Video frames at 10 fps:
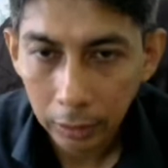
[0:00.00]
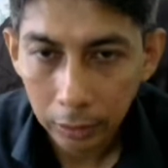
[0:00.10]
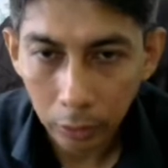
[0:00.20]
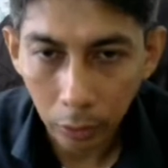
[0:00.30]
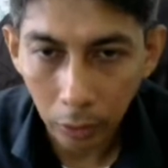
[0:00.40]

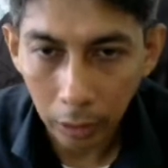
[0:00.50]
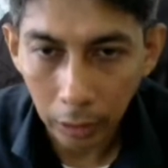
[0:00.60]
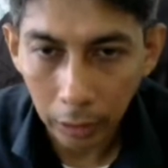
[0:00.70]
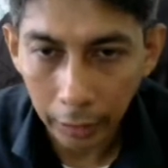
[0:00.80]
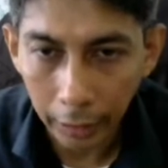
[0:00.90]
So
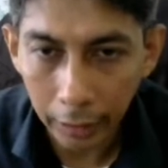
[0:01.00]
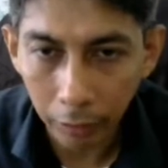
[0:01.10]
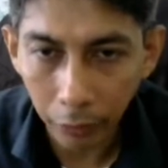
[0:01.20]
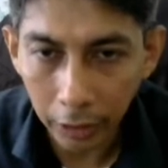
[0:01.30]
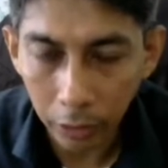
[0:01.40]

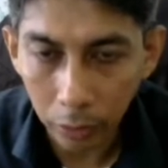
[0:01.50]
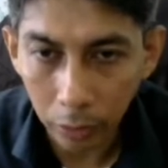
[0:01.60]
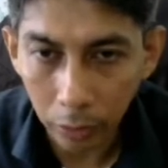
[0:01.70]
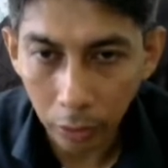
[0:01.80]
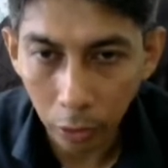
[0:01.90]
again, we need
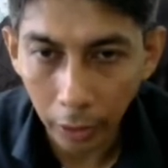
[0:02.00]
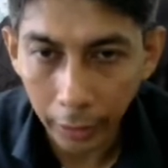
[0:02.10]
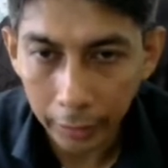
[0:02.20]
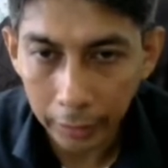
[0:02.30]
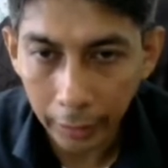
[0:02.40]
to look
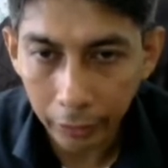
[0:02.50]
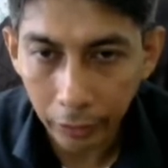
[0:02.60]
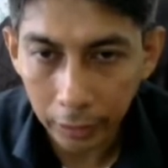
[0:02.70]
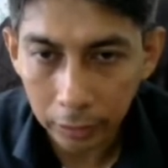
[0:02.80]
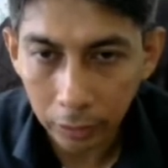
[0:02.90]
at the
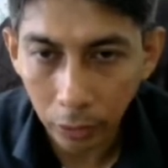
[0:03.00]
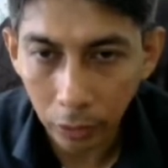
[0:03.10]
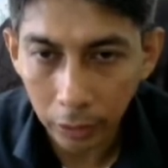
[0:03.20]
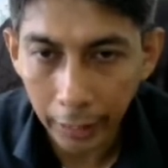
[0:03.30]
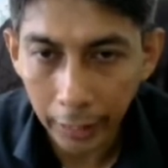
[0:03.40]
address.
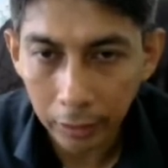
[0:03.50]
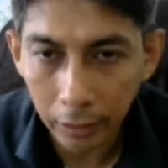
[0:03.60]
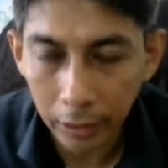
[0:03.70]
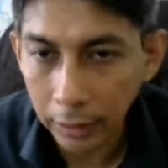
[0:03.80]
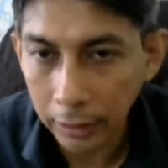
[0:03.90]
So the
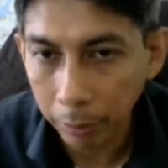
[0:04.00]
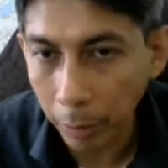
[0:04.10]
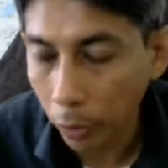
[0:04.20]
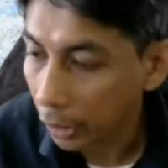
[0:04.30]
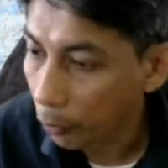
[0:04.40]
address in the
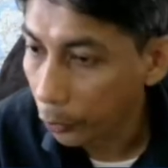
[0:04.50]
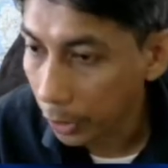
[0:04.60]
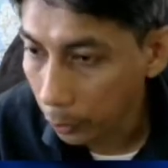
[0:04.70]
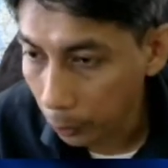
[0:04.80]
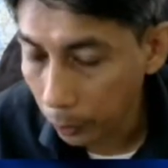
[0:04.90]
memory
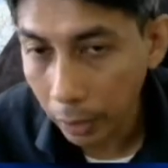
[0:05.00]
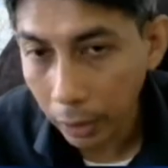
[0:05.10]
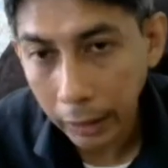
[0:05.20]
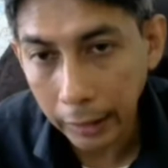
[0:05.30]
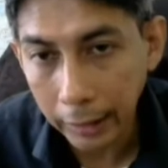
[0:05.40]
view
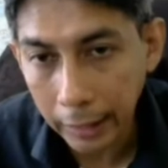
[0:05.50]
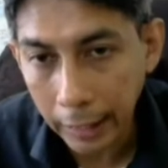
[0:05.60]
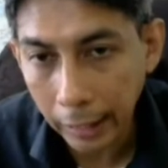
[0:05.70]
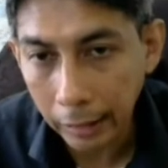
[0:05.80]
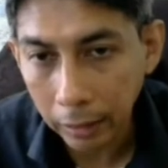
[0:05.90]
in
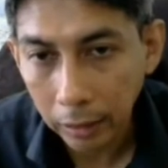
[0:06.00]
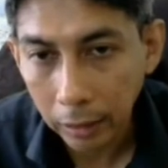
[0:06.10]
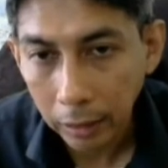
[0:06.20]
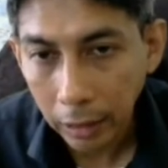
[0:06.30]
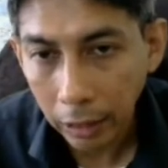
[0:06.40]
kill,
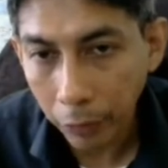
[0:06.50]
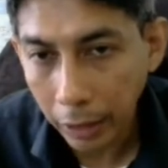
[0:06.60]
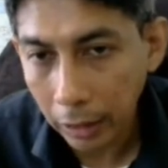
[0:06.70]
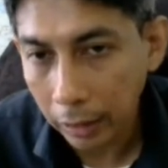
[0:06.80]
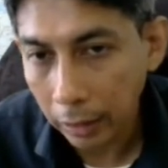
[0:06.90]
it
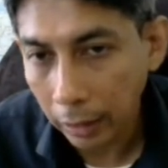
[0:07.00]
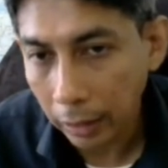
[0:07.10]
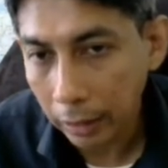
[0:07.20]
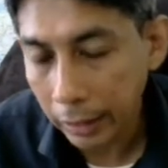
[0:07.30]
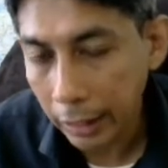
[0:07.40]

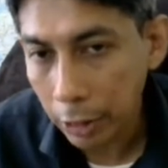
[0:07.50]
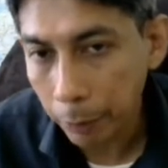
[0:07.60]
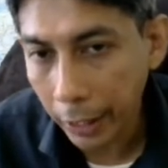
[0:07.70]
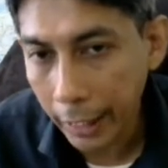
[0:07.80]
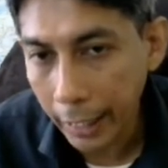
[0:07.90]
will
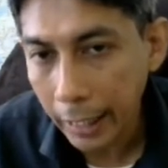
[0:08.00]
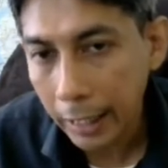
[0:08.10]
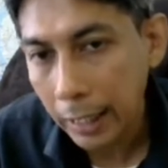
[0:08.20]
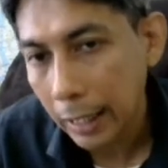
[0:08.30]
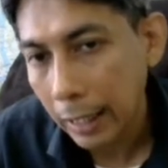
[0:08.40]
display
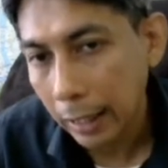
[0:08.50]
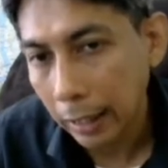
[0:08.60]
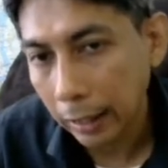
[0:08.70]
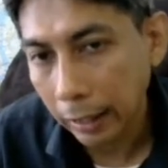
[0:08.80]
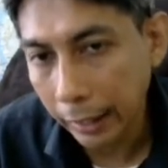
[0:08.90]

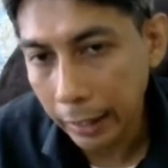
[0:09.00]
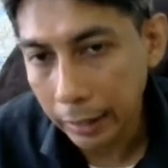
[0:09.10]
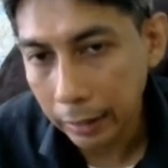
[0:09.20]
like this.